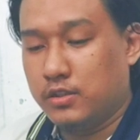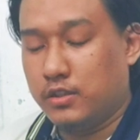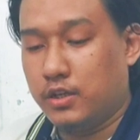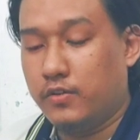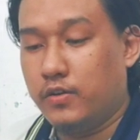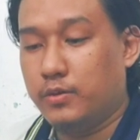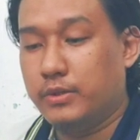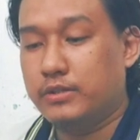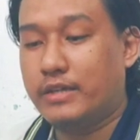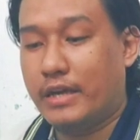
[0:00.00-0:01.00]
They are very
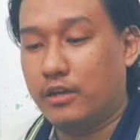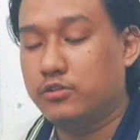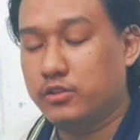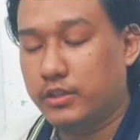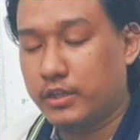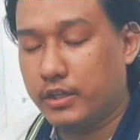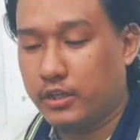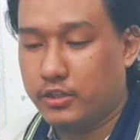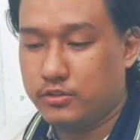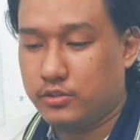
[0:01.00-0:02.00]
much energetic in
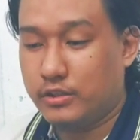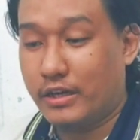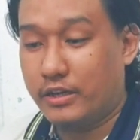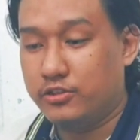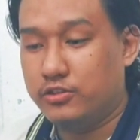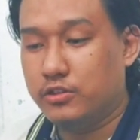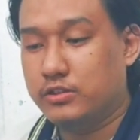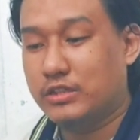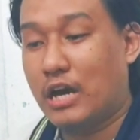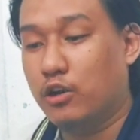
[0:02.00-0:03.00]
nature,
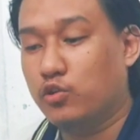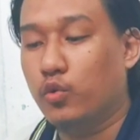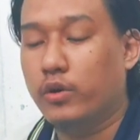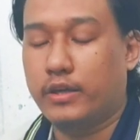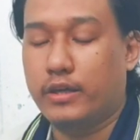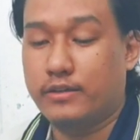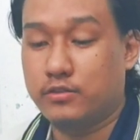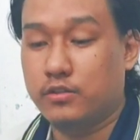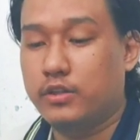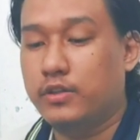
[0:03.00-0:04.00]
courageous, outgoing,
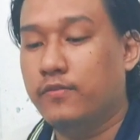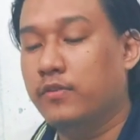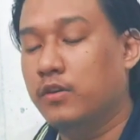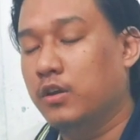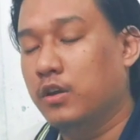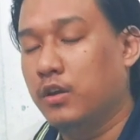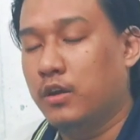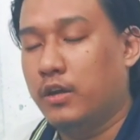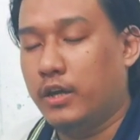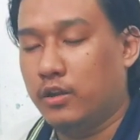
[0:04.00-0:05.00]
assertive,
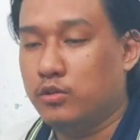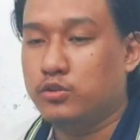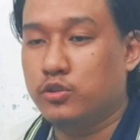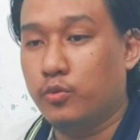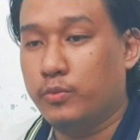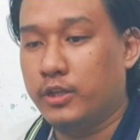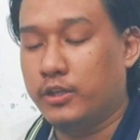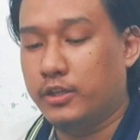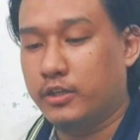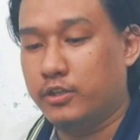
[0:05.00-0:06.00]
and also
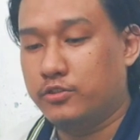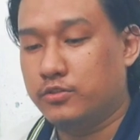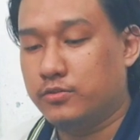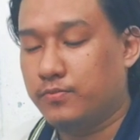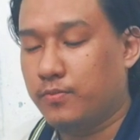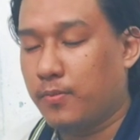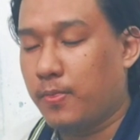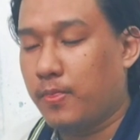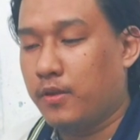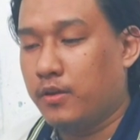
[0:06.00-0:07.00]
dominating in nature.
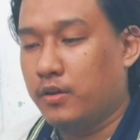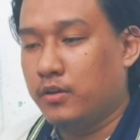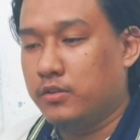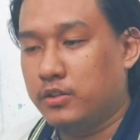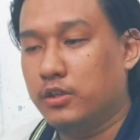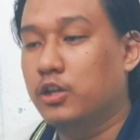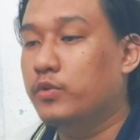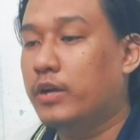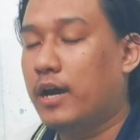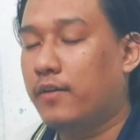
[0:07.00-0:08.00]
The third,
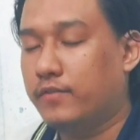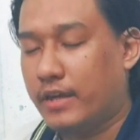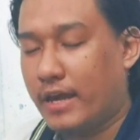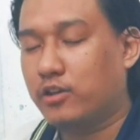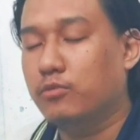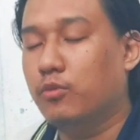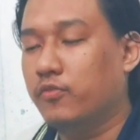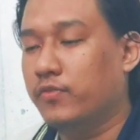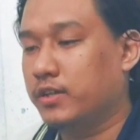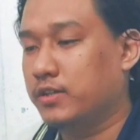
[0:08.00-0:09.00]
we have the
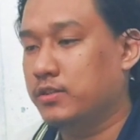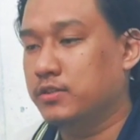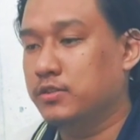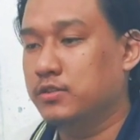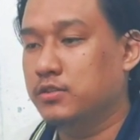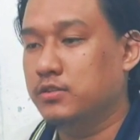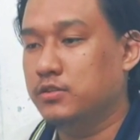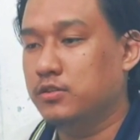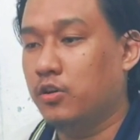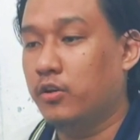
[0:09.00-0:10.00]
ectomorphic
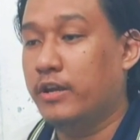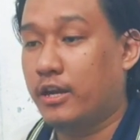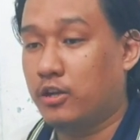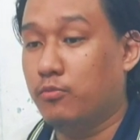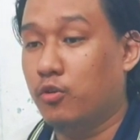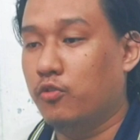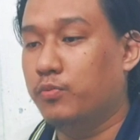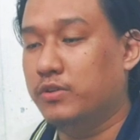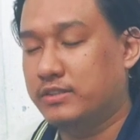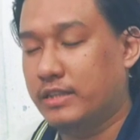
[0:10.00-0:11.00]
or the ectomorph
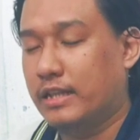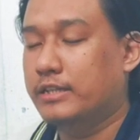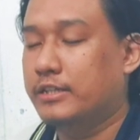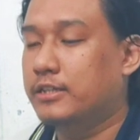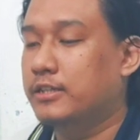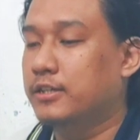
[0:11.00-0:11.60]
personality.